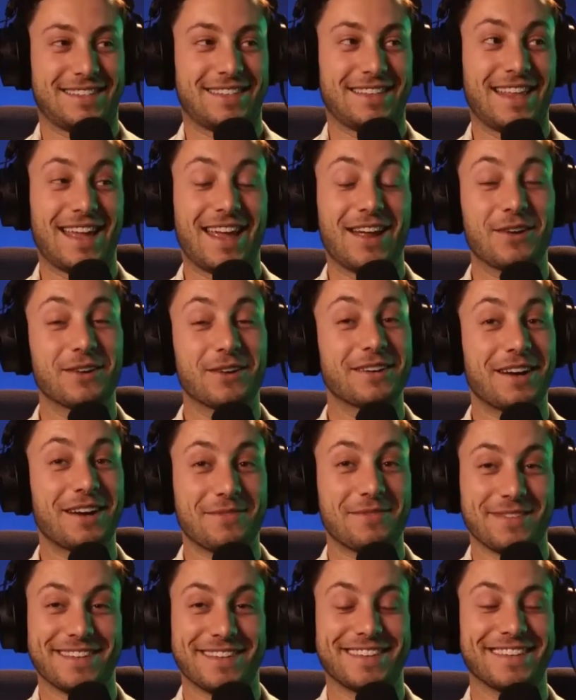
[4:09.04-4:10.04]
they are
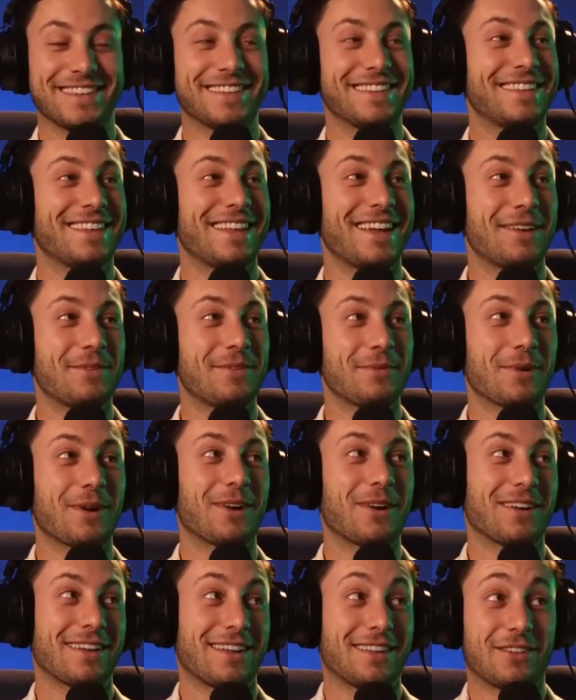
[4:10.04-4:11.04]
coming.
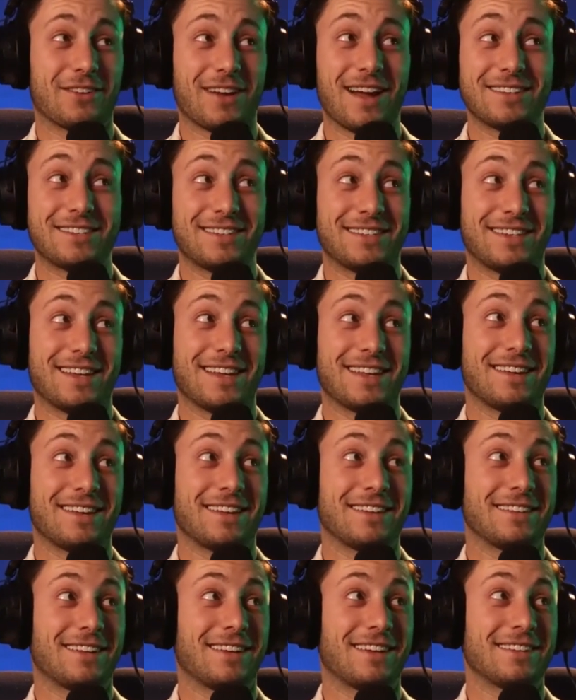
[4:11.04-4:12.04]
They're actually getting
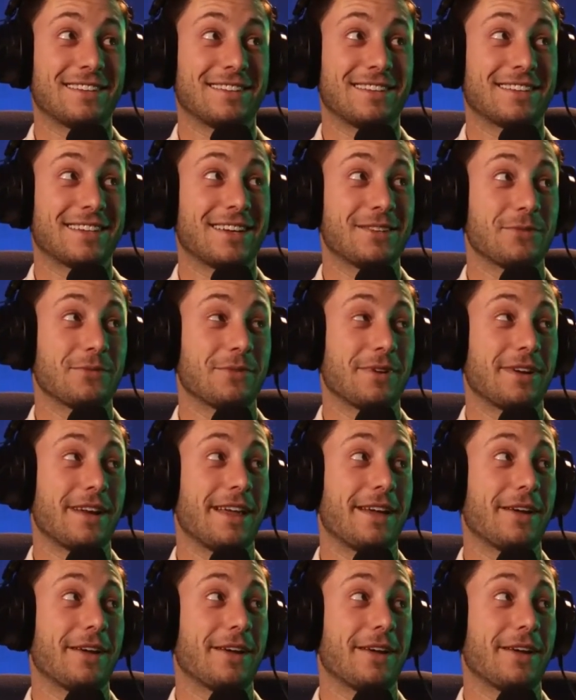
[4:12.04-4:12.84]
on schedule right now.